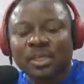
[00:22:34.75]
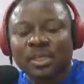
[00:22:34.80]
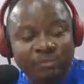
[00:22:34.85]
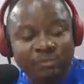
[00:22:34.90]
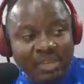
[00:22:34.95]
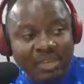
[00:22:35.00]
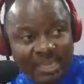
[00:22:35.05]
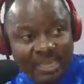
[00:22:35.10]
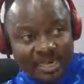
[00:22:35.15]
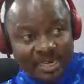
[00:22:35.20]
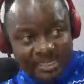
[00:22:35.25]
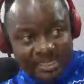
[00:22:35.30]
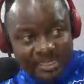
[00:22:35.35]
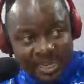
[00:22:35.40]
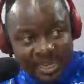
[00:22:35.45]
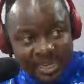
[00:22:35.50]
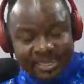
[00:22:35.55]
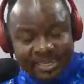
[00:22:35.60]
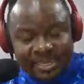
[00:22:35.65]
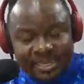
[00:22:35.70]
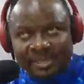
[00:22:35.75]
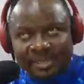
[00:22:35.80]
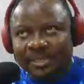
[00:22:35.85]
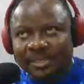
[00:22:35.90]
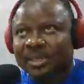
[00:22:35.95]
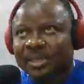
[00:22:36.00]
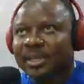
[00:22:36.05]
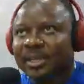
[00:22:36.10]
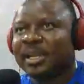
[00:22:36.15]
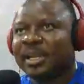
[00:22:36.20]
If there's an angel out
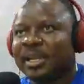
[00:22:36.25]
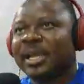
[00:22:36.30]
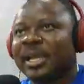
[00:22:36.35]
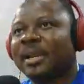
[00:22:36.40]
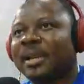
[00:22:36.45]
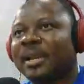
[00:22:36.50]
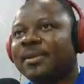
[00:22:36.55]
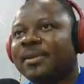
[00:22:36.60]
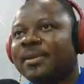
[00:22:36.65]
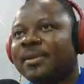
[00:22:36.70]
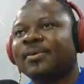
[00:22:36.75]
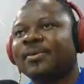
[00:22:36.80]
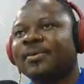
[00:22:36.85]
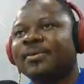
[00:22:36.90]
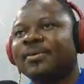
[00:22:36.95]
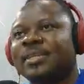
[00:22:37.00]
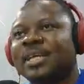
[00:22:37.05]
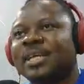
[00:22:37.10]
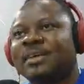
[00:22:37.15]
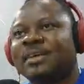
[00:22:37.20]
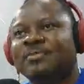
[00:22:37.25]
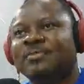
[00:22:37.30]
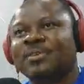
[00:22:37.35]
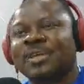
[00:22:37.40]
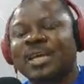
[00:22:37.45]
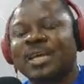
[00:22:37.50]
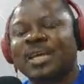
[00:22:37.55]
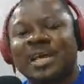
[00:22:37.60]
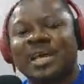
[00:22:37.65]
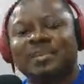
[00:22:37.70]
there, hello,
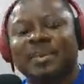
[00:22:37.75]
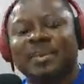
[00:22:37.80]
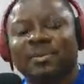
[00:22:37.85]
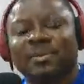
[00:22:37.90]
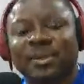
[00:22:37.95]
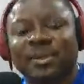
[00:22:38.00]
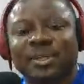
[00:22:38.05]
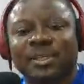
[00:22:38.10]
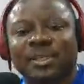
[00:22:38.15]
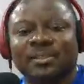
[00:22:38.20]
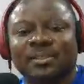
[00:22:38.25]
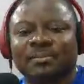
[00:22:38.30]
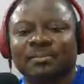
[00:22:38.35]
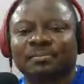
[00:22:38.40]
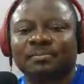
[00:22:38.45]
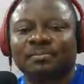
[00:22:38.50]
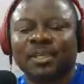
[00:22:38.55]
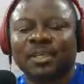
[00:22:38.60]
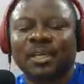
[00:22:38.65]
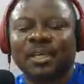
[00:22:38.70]
devil, get out of my way.